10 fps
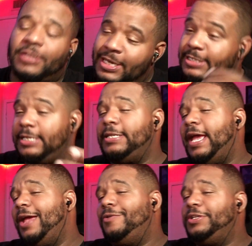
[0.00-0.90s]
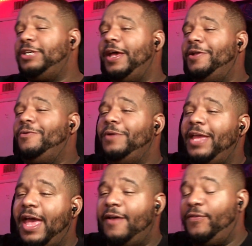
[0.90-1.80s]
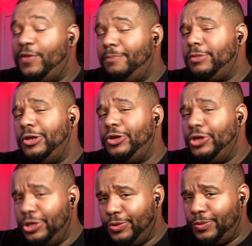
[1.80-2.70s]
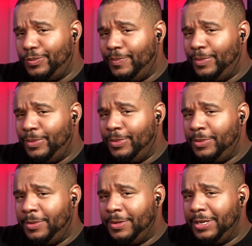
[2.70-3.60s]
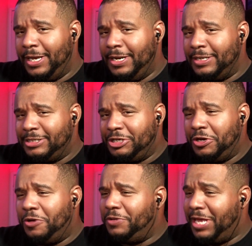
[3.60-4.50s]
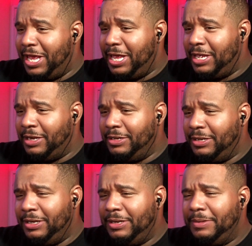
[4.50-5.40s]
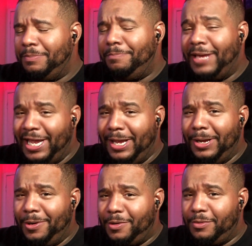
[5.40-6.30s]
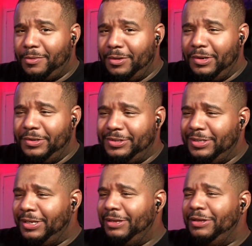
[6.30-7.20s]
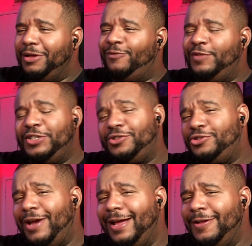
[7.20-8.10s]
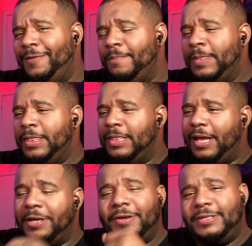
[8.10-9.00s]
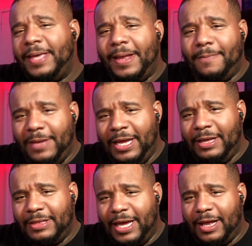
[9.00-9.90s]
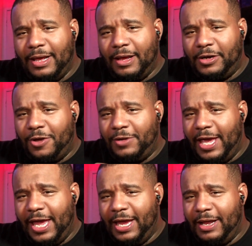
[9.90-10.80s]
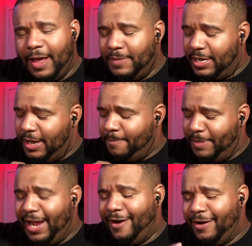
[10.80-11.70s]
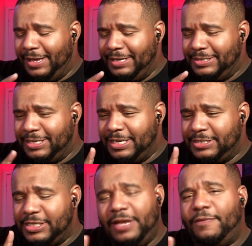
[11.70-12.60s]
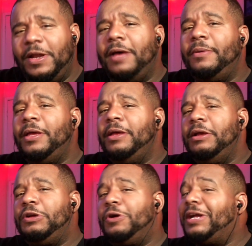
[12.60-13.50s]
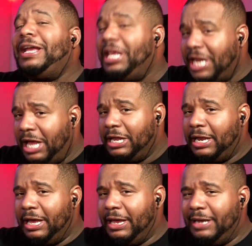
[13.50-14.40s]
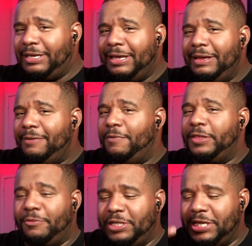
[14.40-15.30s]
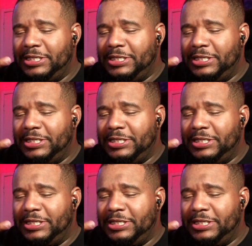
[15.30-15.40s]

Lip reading: Today on the channel, we have something new. It is Cocaine Bear official trailer. Are you telling me that a bear is sniffing up cocaína with this,